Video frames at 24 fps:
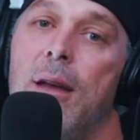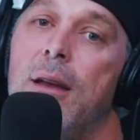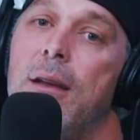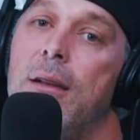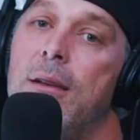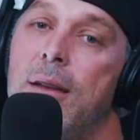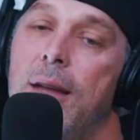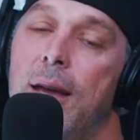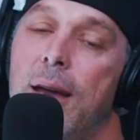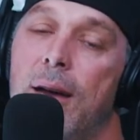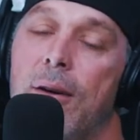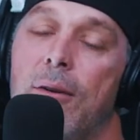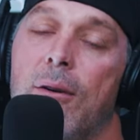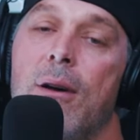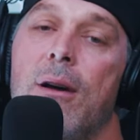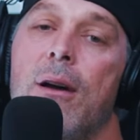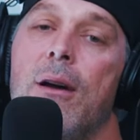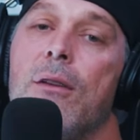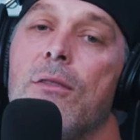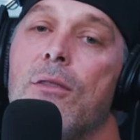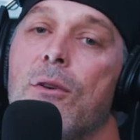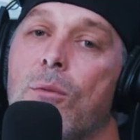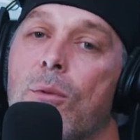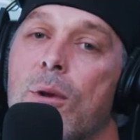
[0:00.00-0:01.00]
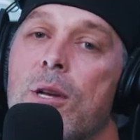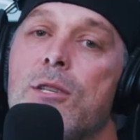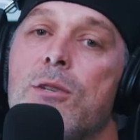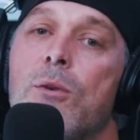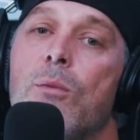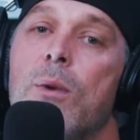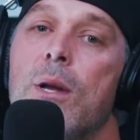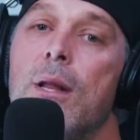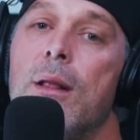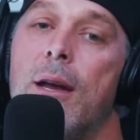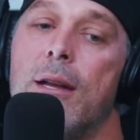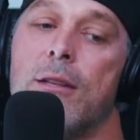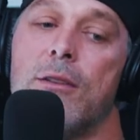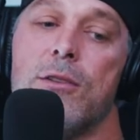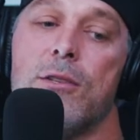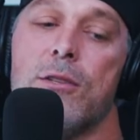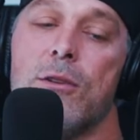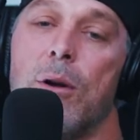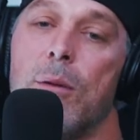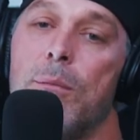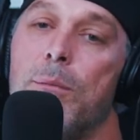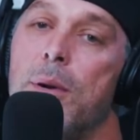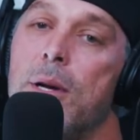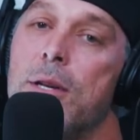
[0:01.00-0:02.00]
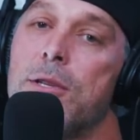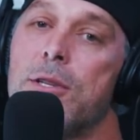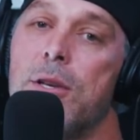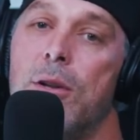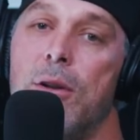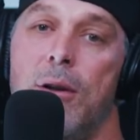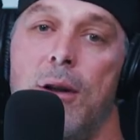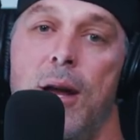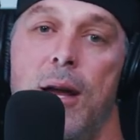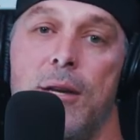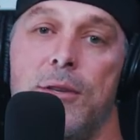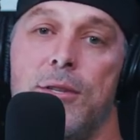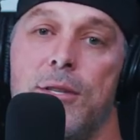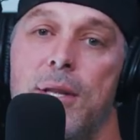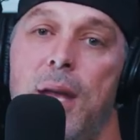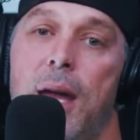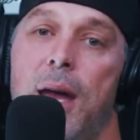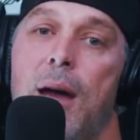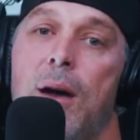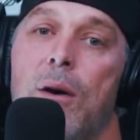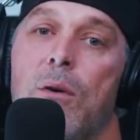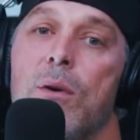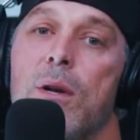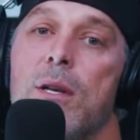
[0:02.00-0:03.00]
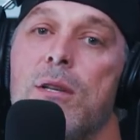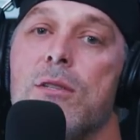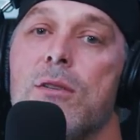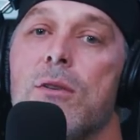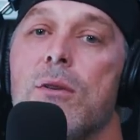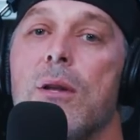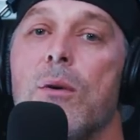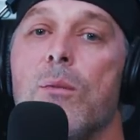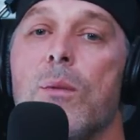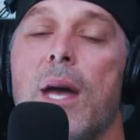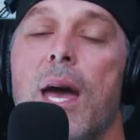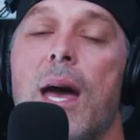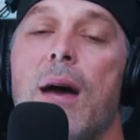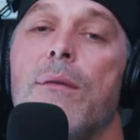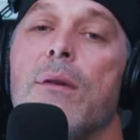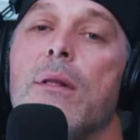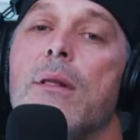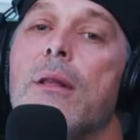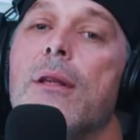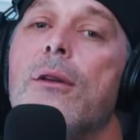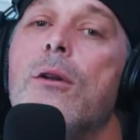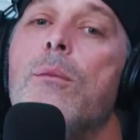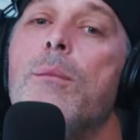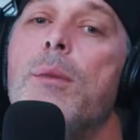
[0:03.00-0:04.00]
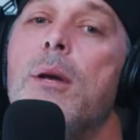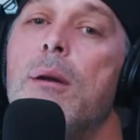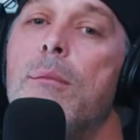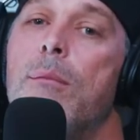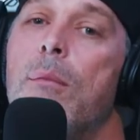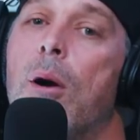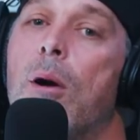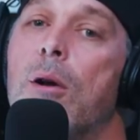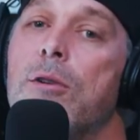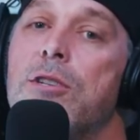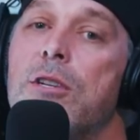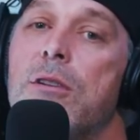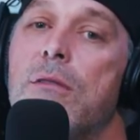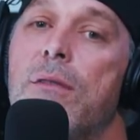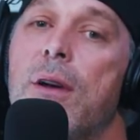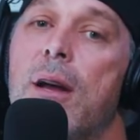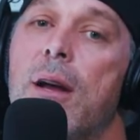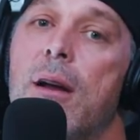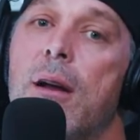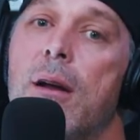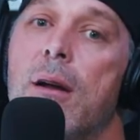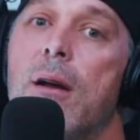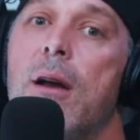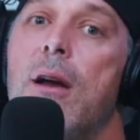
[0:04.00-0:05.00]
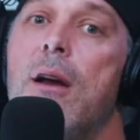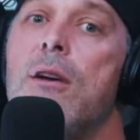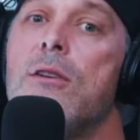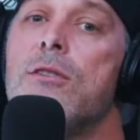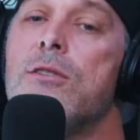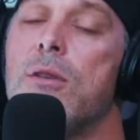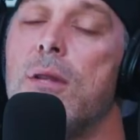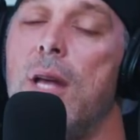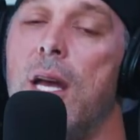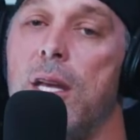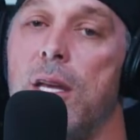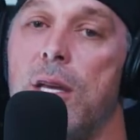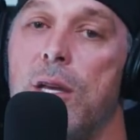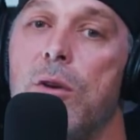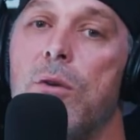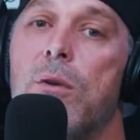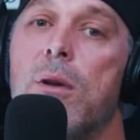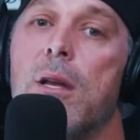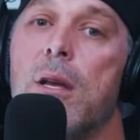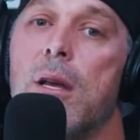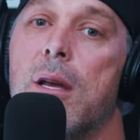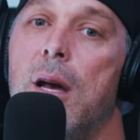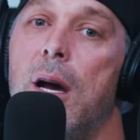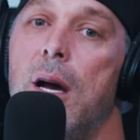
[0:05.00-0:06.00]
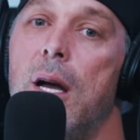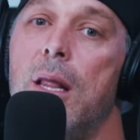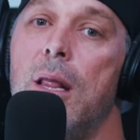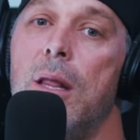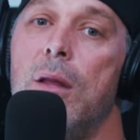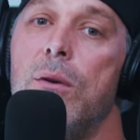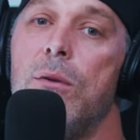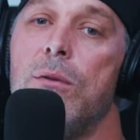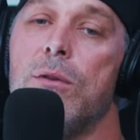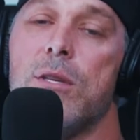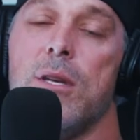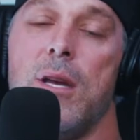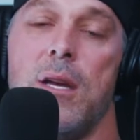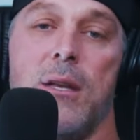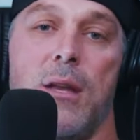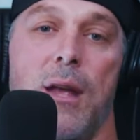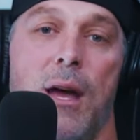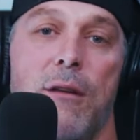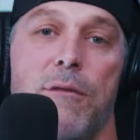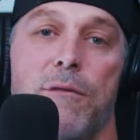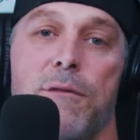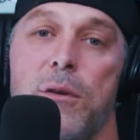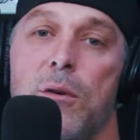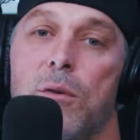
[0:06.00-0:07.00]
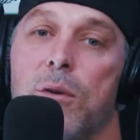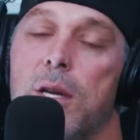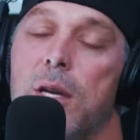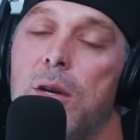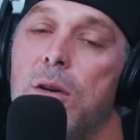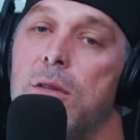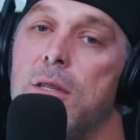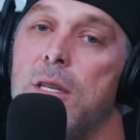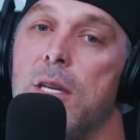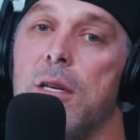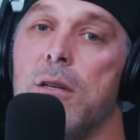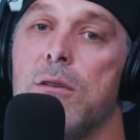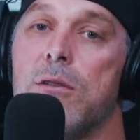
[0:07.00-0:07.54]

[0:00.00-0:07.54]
Now, the reason we like to start busting our ass now is so that we have a little bit of margin of error so that you can cut loose and not feel guilty.